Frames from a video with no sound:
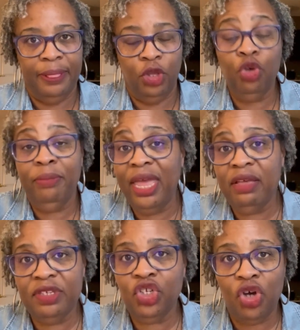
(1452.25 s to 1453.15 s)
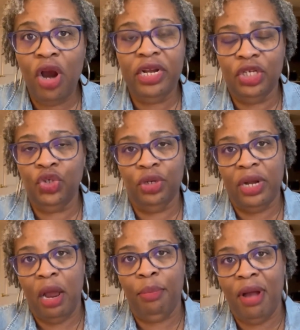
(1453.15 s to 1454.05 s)
You may have started your
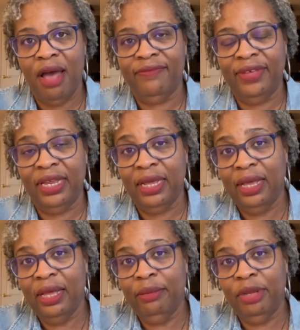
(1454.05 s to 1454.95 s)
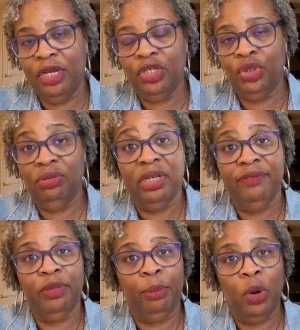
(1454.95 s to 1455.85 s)
nonprofit because you
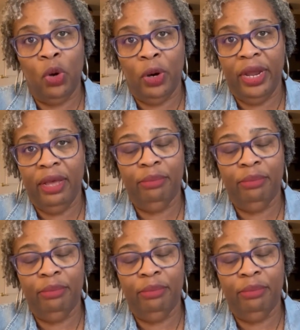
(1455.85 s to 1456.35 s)
love the program,